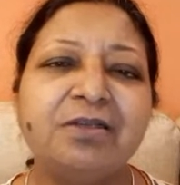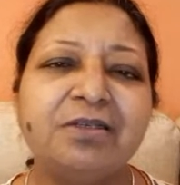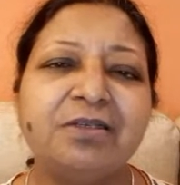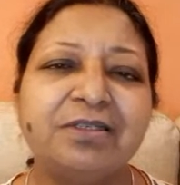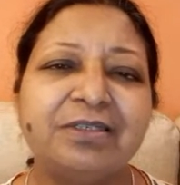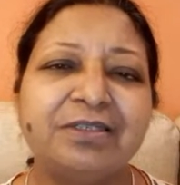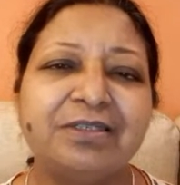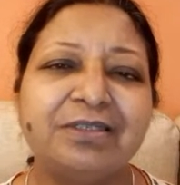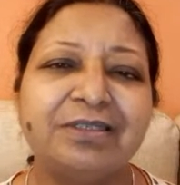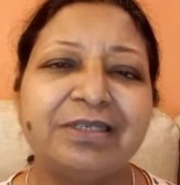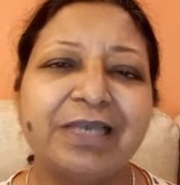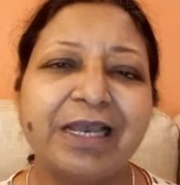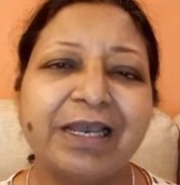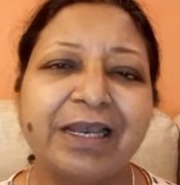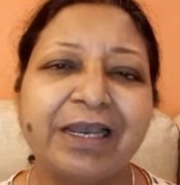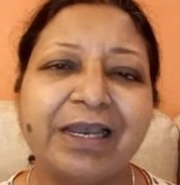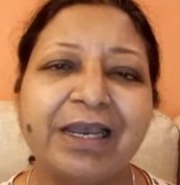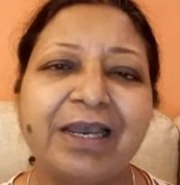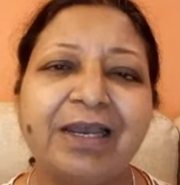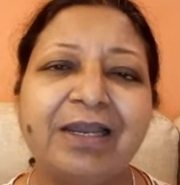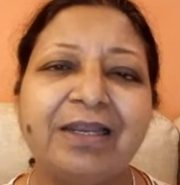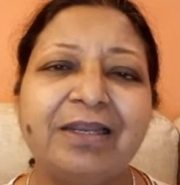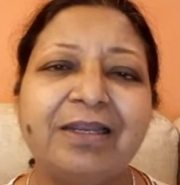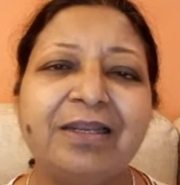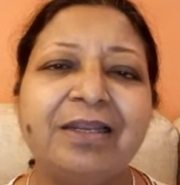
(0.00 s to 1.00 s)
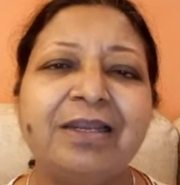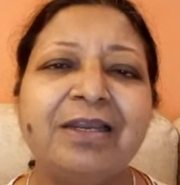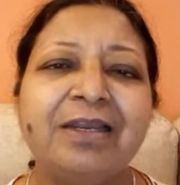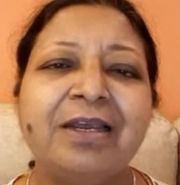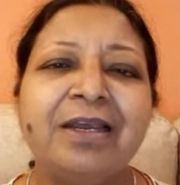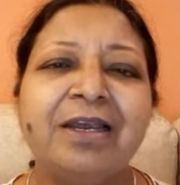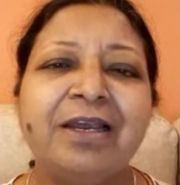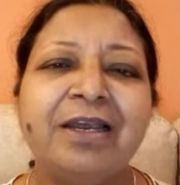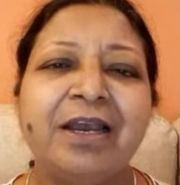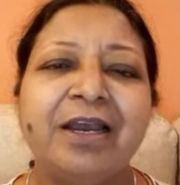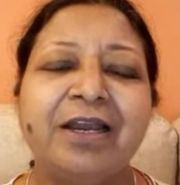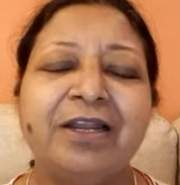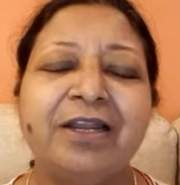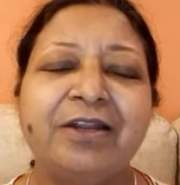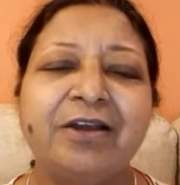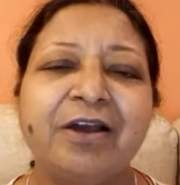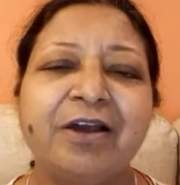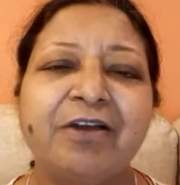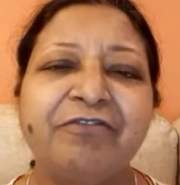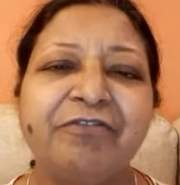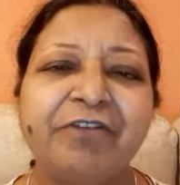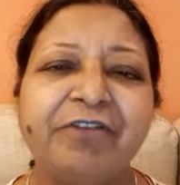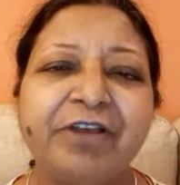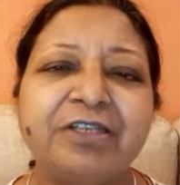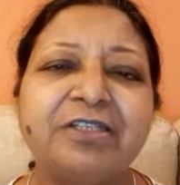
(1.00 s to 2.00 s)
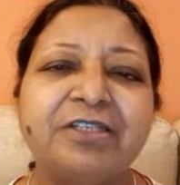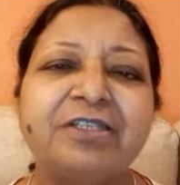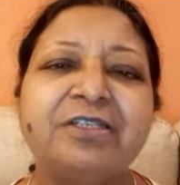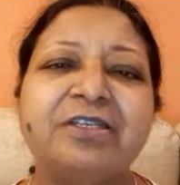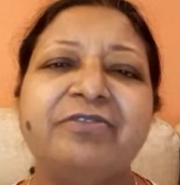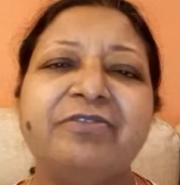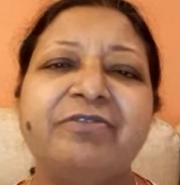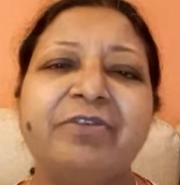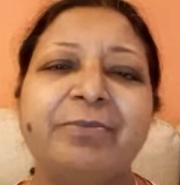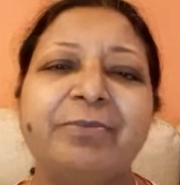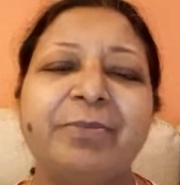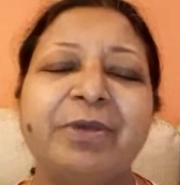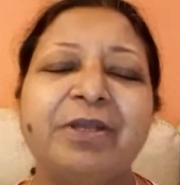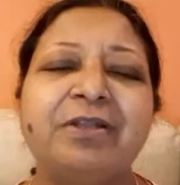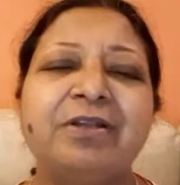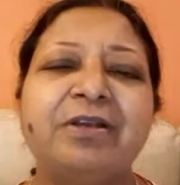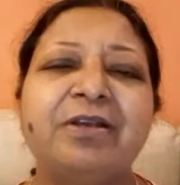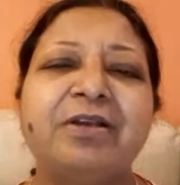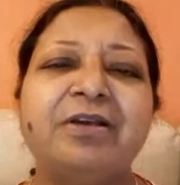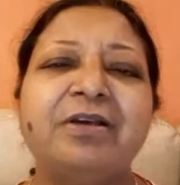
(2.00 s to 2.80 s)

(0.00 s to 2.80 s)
Second, it affects the women